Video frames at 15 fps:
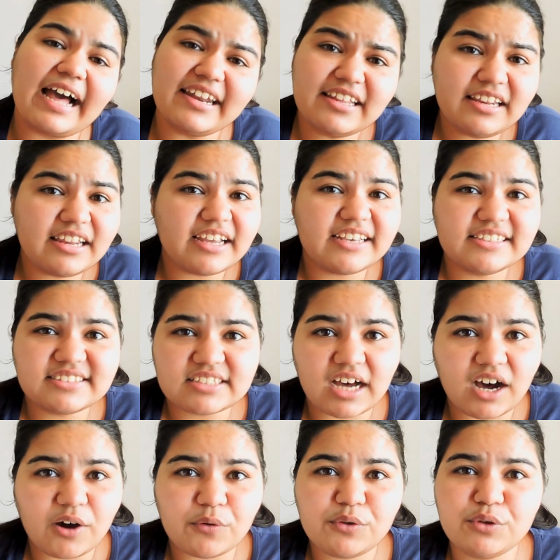analyze
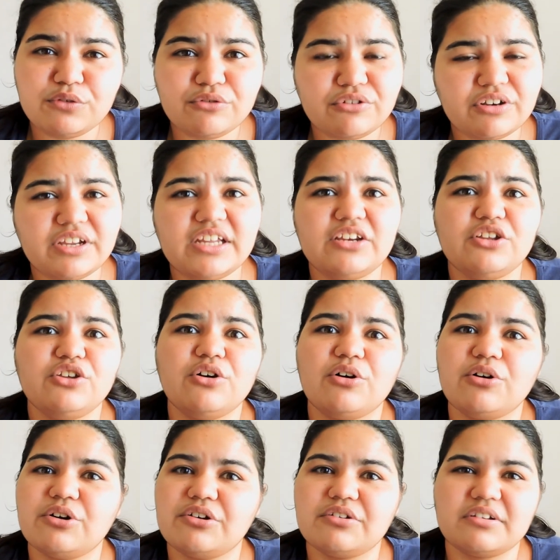how you treat
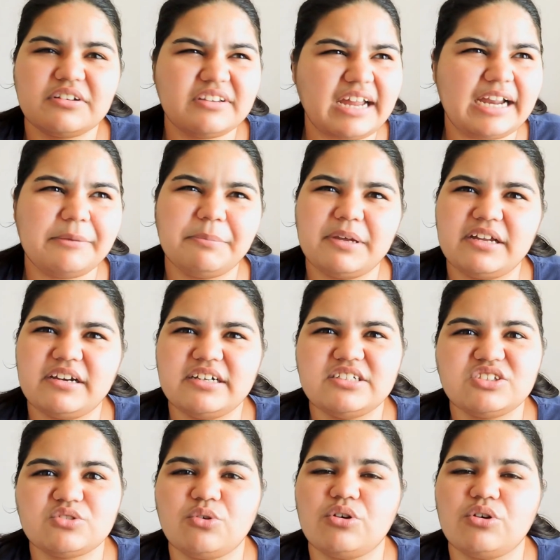your grandparents,